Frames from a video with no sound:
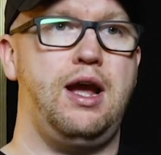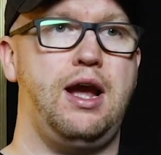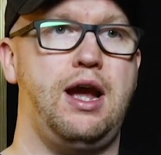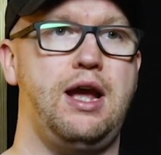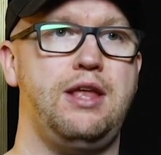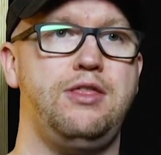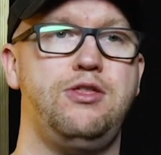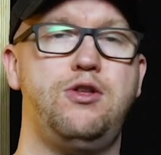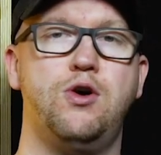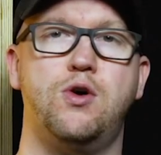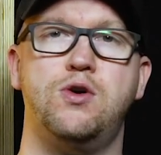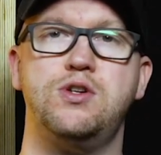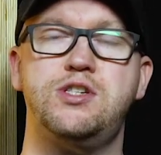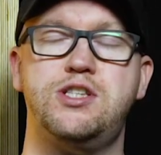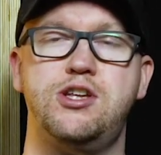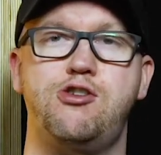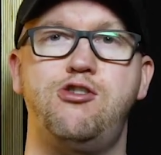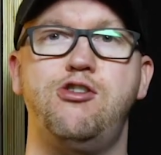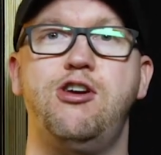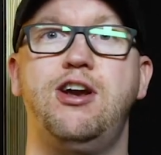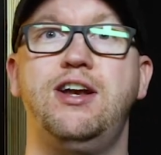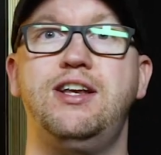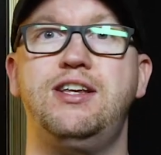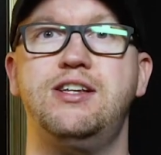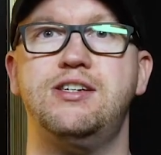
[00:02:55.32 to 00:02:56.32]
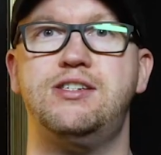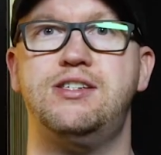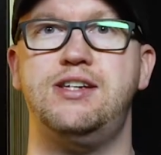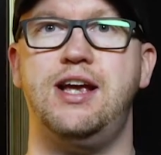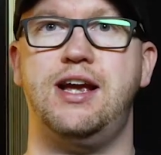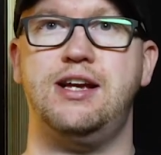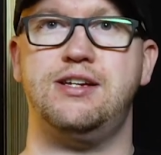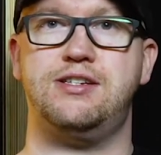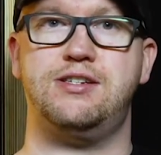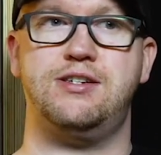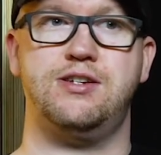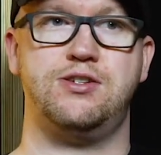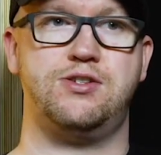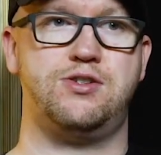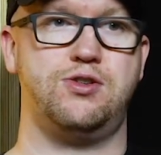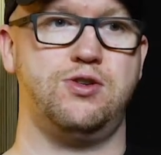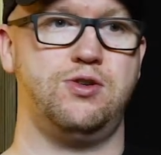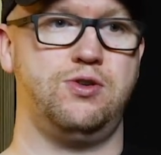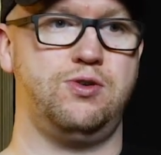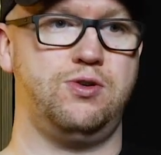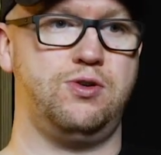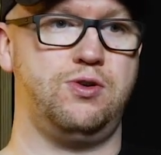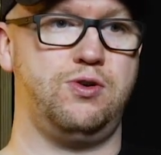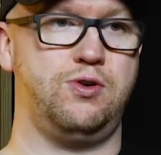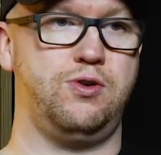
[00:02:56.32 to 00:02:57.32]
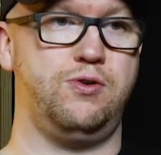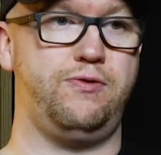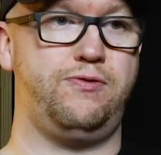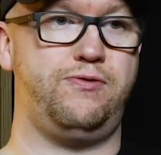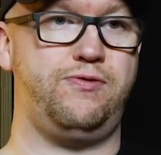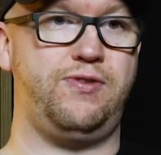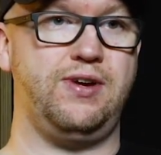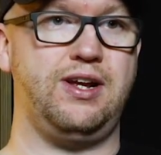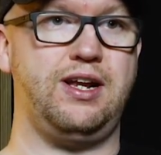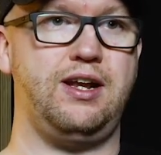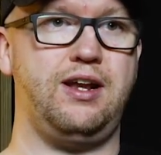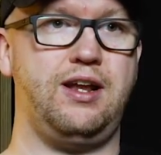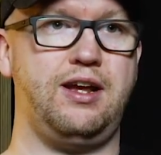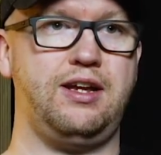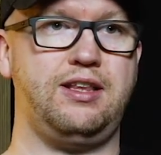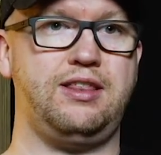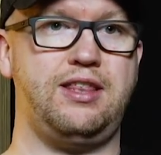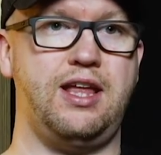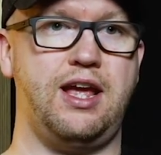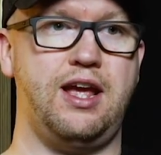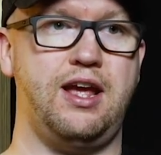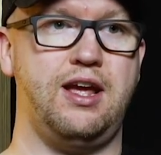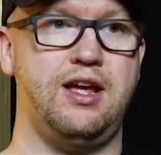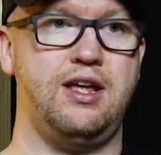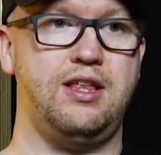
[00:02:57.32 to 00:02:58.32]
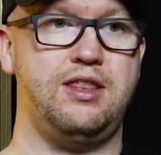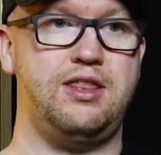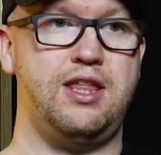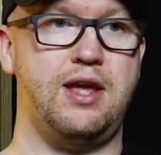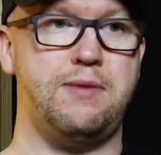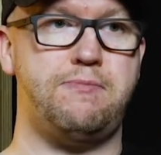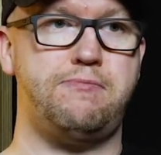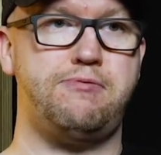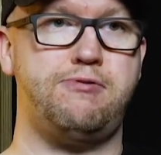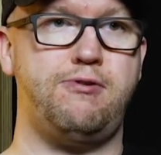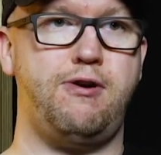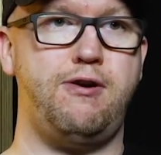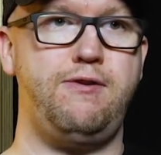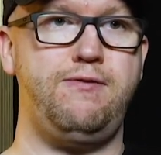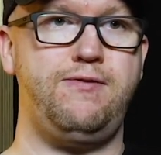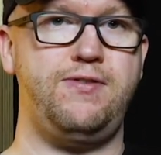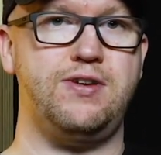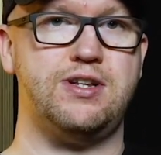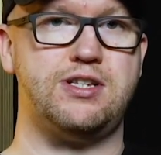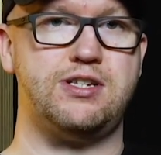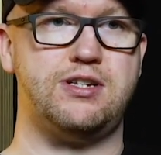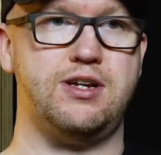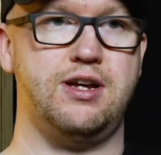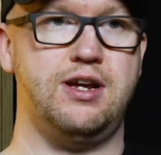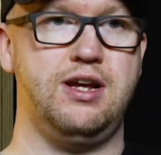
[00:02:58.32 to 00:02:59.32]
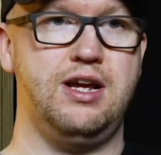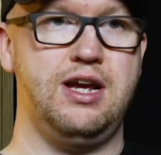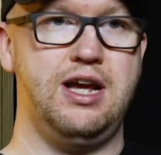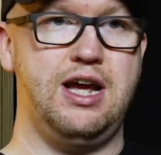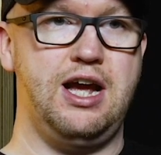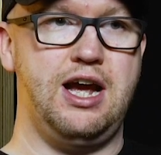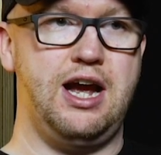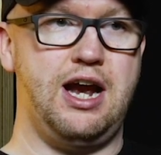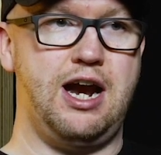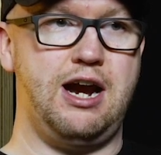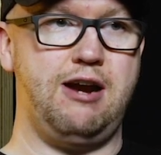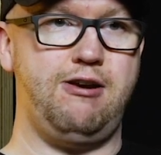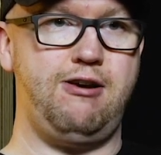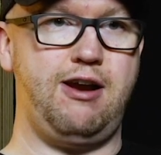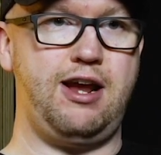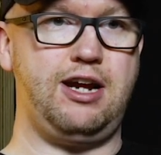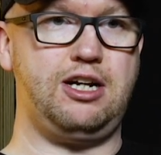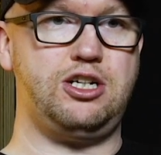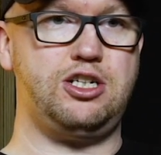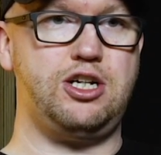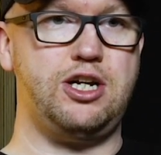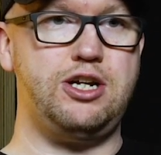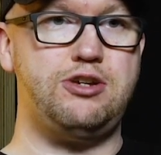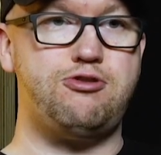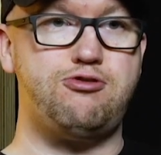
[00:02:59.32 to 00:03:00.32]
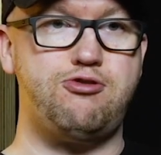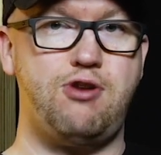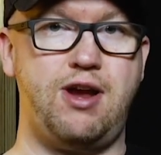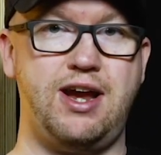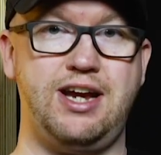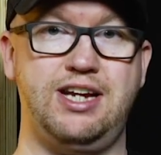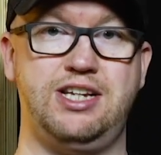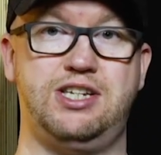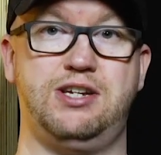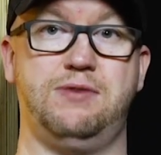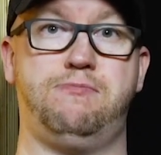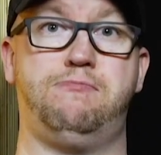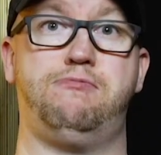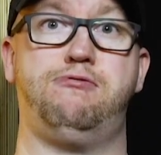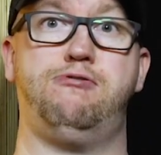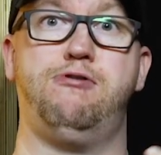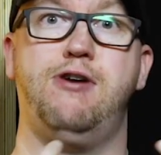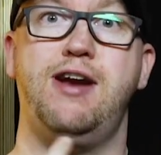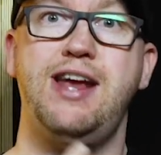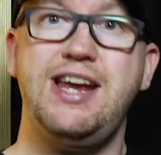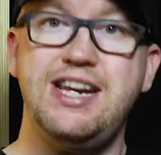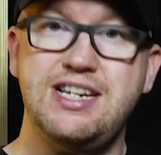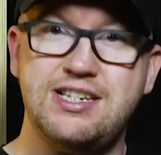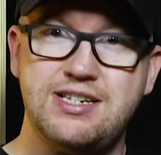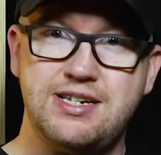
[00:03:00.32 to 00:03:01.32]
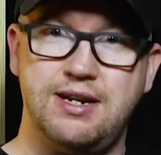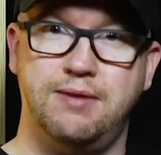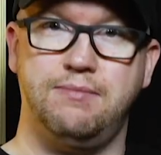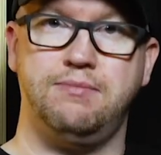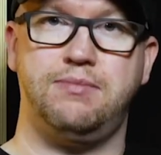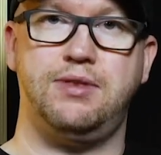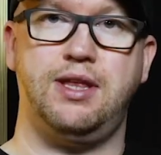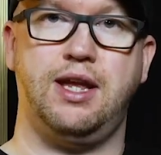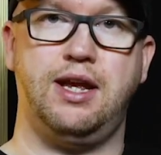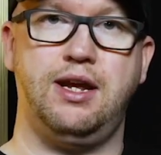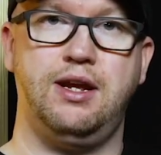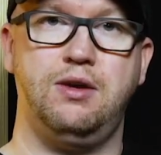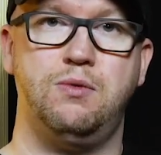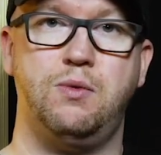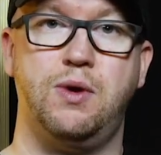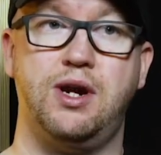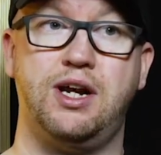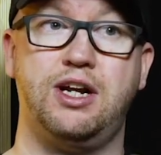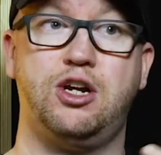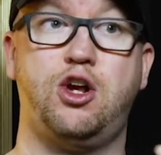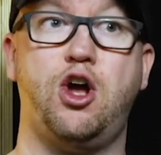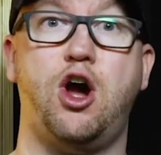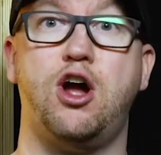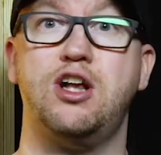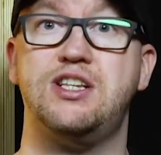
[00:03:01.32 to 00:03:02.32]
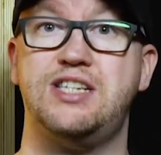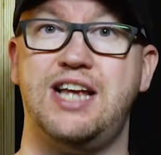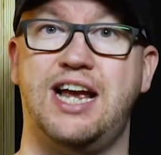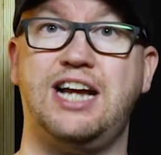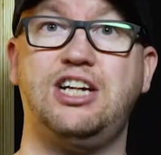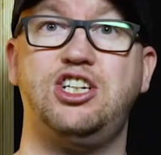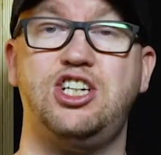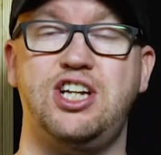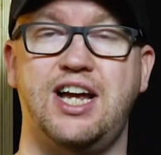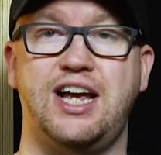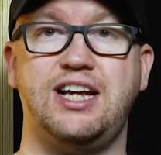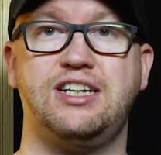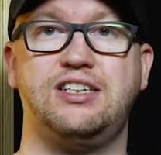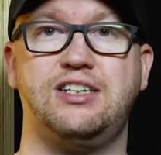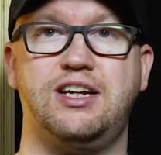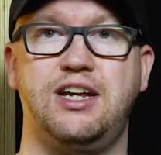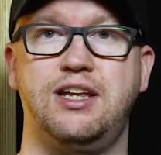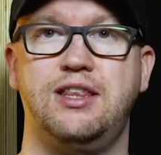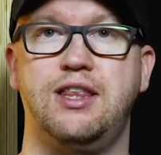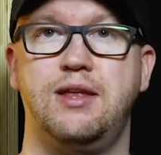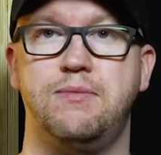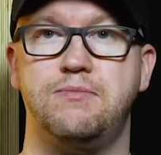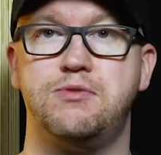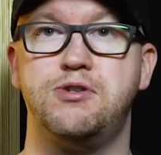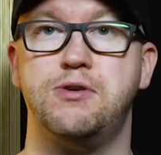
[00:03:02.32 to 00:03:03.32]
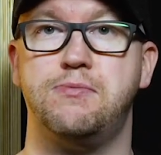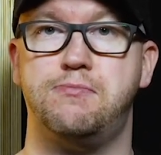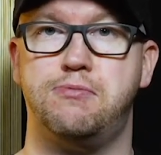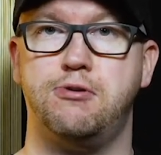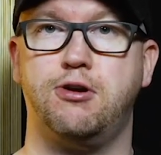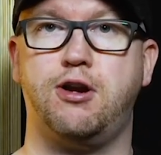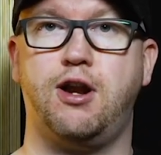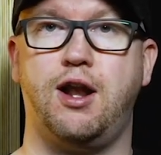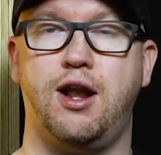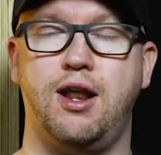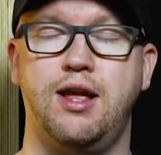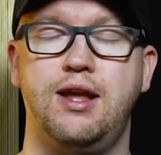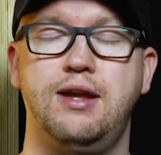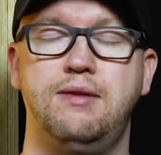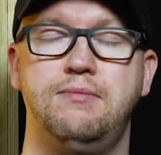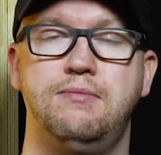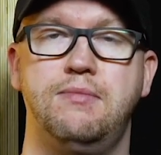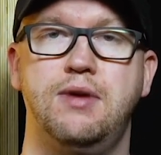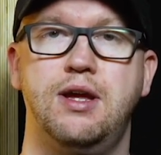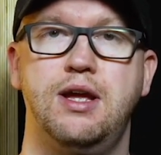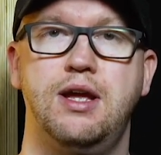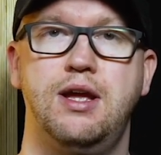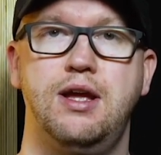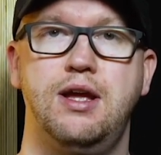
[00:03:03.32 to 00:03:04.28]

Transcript: And those that are intercessors who, who feel like they're, they're prophets are, are actually trying to pray something when God's actually asking them to proclaim.